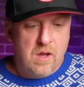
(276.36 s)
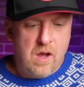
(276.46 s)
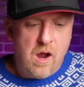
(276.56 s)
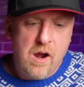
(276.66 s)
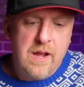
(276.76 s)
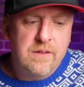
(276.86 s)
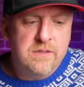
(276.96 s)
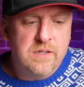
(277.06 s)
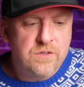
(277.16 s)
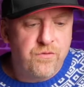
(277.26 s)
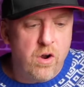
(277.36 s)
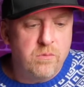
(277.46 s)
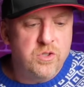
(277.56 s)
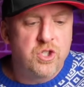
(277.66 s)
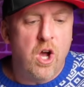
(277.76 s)
All right, this is
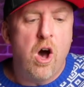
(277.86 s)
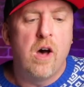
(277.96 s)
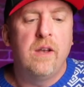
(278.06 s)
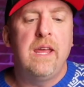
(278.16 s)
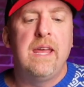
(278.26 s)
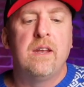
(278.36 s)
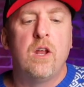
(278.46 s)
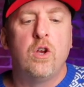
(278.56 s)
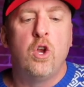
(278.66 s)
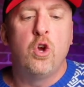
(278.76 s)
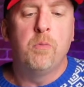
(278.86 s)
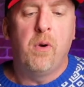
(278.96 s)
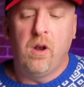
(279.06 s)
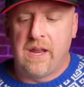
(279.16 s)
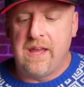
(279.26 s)
from John in New
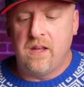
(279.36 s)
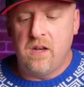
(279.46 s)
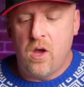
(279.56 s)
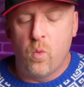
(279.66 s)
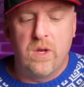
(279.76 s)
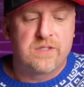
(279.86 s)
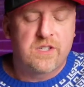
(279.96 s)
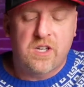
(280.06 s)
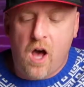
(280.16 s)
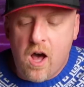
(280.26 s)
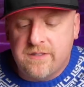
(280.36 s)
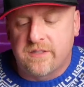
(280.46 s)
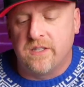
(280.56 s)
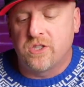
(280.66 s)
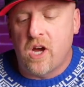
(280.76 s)
Berlin, Wisconsin.